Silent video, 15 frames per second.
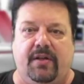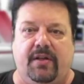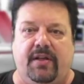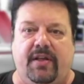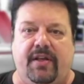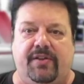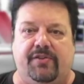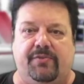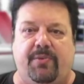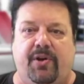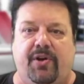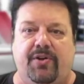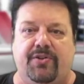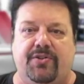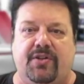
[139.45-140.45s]
He has
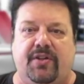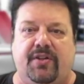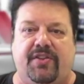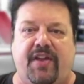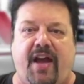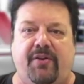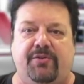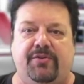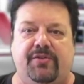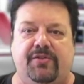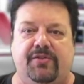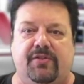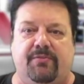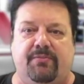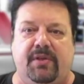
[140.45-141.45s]
purged
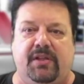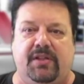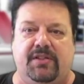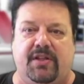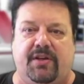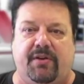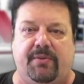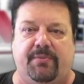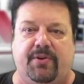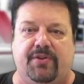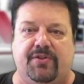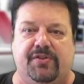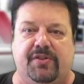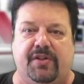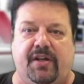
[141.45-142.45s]
thousands of military
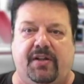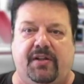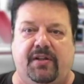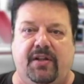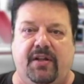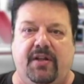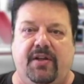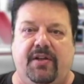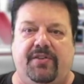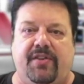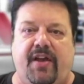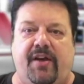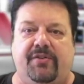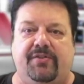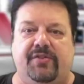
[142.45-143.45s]
personnel,
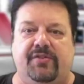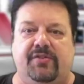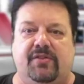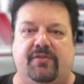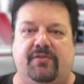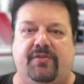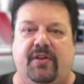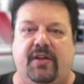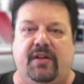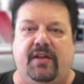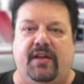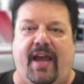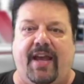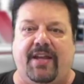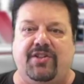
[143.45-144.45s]
thousands of
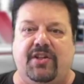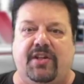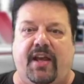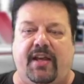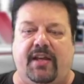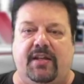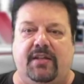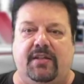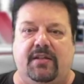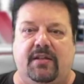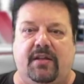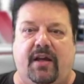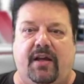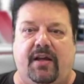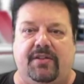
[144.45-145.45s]
educated
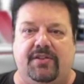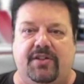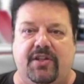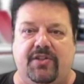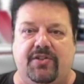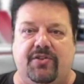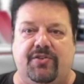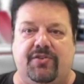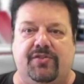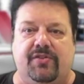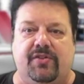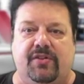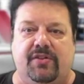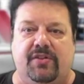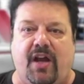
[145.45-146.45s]

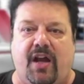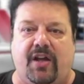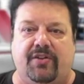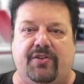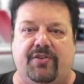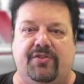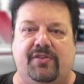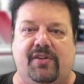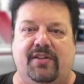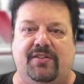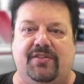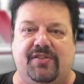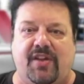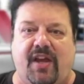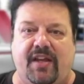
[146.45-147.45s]
teachers, doctors, and
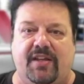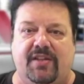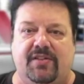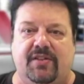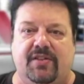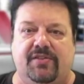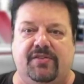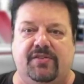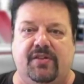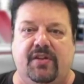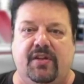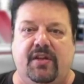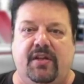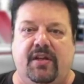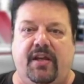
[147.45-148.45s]
scientists
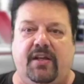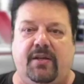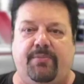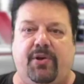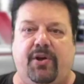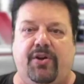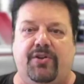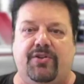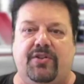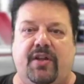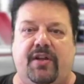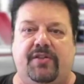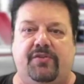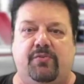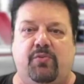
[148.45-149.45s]
in a purge
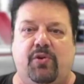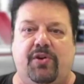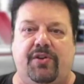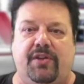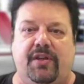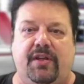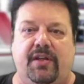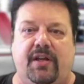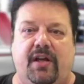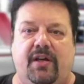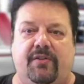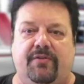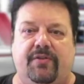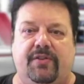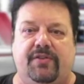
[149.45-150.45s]
that is worthy
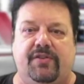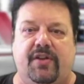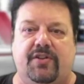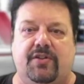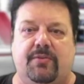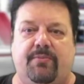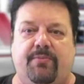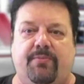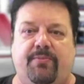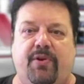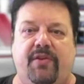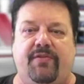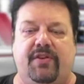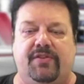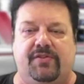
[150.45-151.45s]
of such
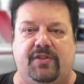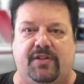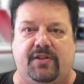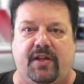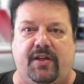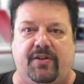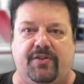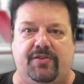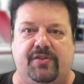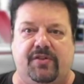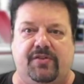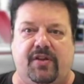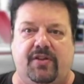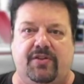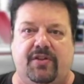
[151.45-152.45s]
previous dictators
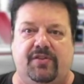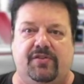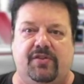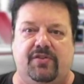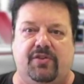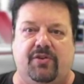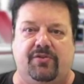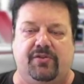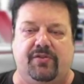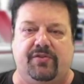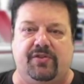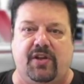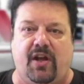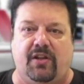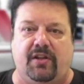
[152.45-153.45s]
such as Joseph
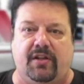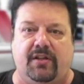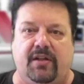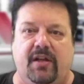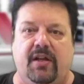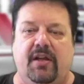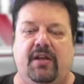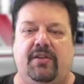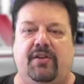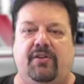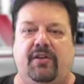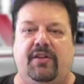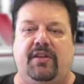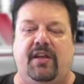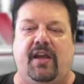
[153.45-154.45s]
Stalin. The
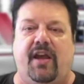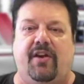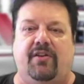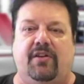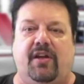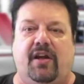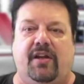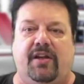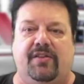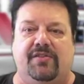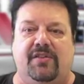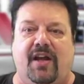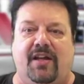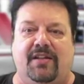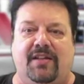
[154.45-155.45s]
only thing Erdogan has
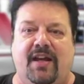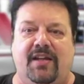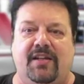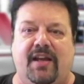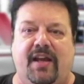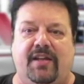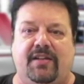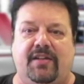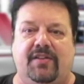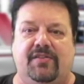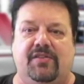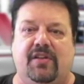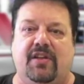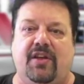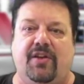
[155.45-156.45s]
not done yet
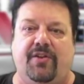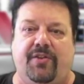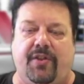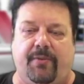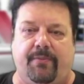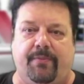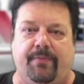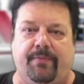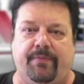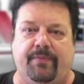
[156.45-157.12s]
is kill them.